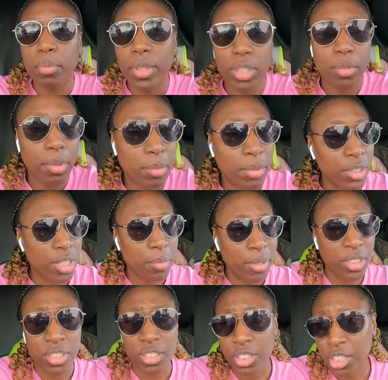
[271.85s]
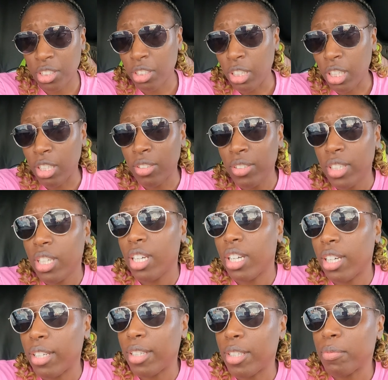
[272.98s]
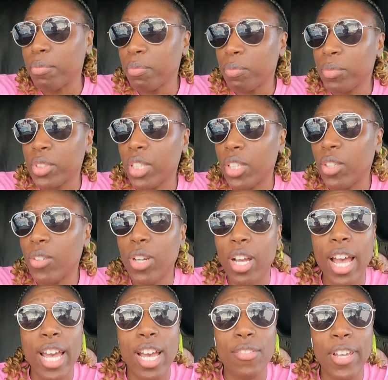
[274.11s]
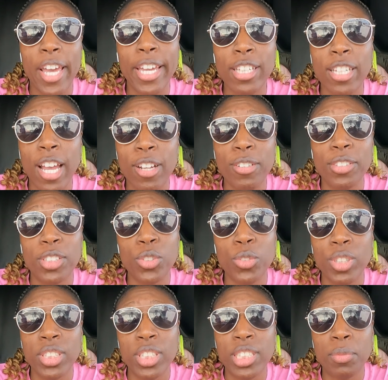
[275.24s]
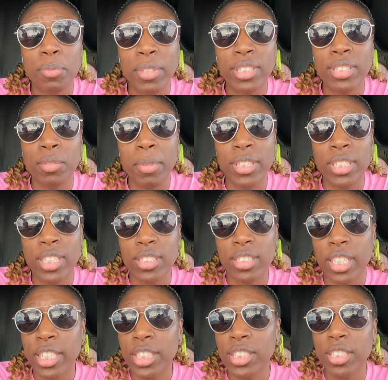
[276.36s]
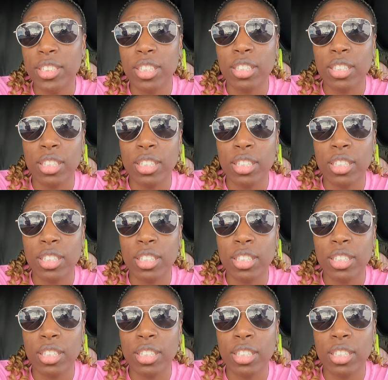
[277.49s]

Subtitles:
Above, I'm gonna turn my turn signal off. So I have 8 hours and 26 minutes to my destination.